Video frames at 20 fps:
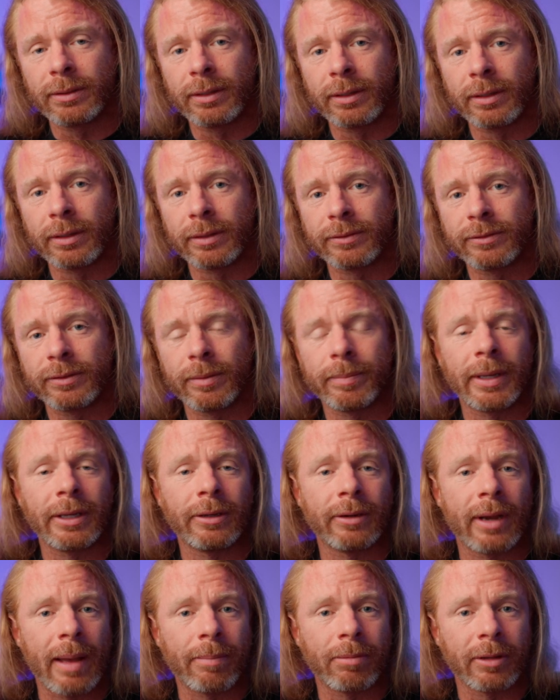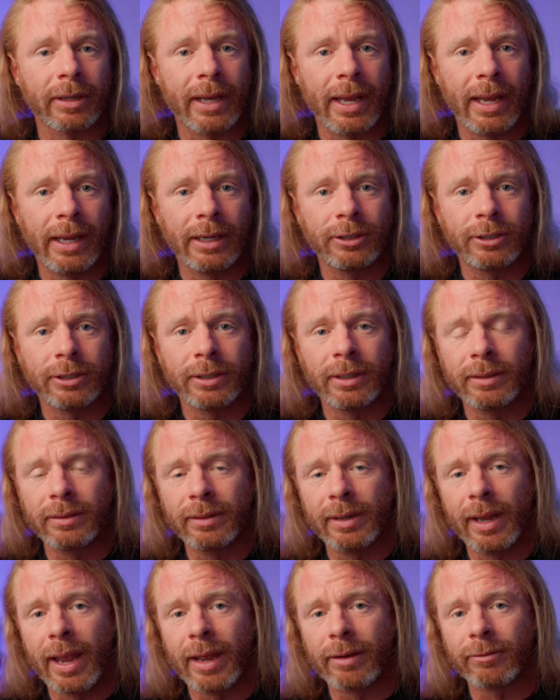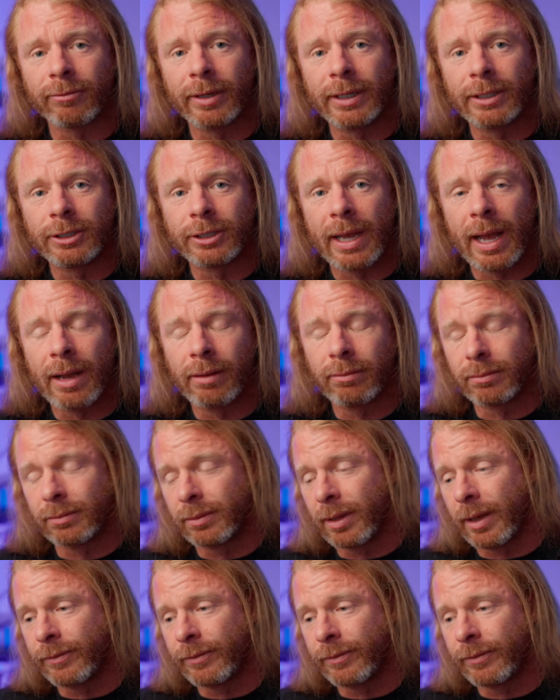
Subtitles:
to submit your application and reach out.